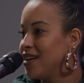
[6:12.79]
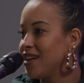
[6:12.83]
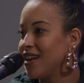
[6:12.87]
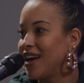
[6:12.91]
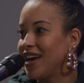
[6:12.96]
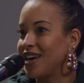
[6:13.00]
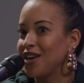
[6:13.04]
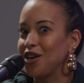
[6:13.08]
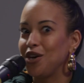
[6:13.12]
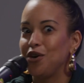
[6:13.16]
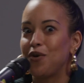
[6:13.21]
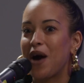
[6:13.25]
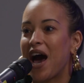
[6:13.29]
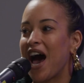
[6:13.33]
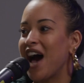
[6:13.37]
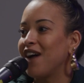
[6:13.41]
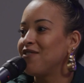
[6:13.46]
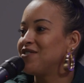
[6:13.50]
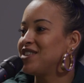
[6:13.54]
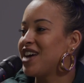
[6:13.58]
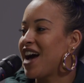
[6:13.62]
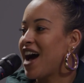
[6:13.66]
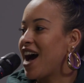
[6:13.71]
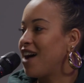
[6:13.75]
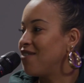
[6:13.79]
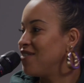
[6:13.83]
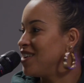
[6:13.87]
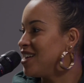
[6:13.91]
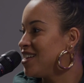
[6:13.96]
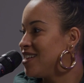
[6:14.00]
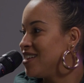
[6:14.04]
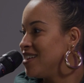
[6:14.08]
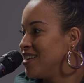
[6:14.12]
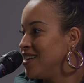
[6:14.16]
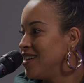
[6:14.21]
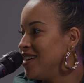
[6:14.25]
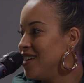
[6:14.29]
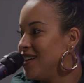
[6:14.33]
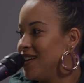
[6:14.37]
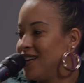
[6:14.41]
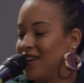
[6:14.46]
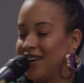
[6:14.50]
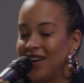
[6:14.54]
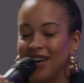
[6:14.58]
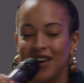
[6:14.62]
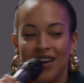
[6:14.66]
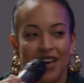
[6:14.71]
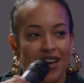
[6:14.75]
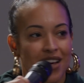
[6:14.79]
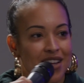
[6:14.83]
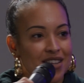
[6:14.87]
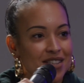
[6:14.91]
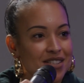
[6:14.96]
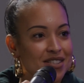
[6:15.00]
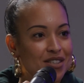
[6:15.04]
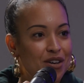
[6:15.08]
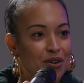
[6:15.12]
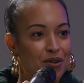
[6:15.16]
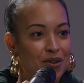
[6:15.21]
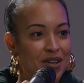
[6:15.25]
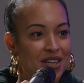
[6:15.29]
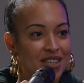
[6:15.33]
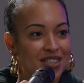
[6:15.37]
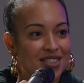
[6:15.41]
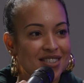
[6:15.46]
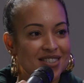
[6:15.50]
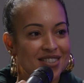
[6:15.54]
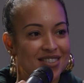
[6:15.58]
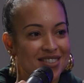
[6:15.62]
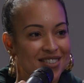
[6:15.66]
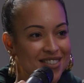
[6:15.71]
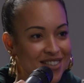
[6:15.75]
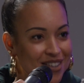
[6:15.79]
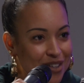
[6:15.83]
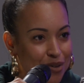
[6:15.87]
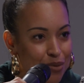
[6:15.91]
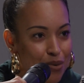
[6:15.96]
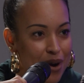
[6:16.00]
Like, you have to have it. And so it is